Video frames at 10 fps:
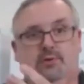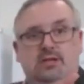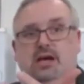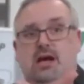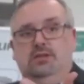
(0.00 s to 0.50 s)
a
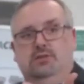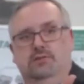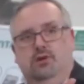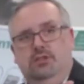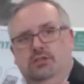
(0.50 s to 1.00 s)
bit hard, of
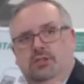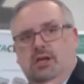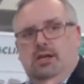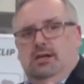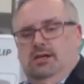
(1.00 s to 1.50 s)
course,
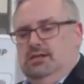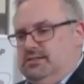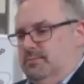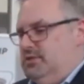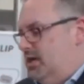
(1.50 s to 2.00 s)

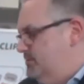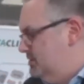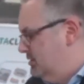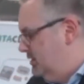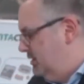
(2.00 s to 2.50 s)

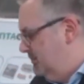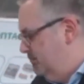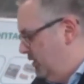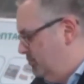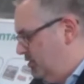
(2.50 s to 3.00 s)
sometimes,
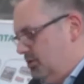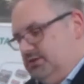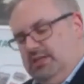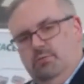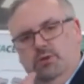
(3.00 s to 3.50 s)

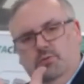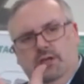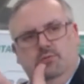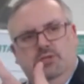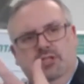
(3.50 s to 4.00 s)
because
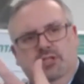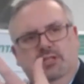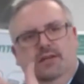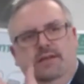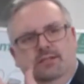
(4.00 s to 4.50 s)
we need
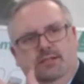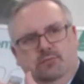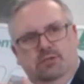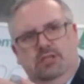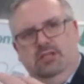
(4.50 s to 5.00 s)
tightness.
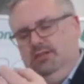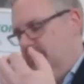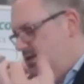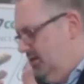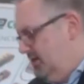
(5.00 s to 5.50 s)
We need,
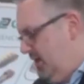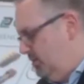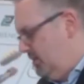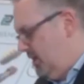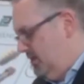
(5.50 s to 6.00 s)
in a
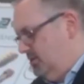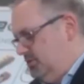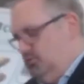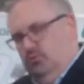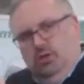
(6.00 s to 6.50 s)
cable gland,
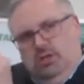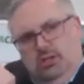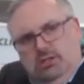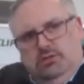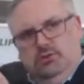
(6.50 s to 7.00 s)
you
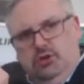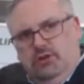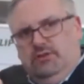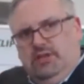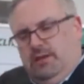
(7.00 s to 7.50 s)
turn
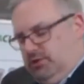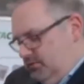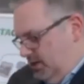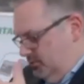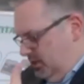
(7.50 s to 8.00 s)
the cable
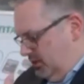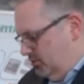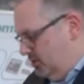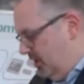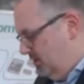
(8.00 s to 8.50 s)
gland, you get your
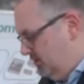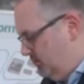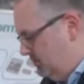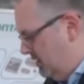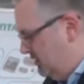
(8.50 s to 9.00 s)
tightness
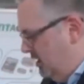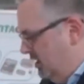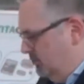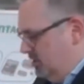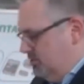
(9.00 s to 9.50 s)
with that.
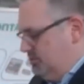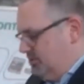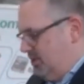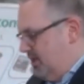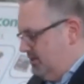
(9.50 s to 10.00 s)
We do the
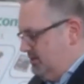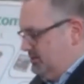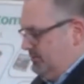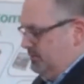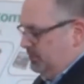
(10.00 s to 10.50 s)
tightness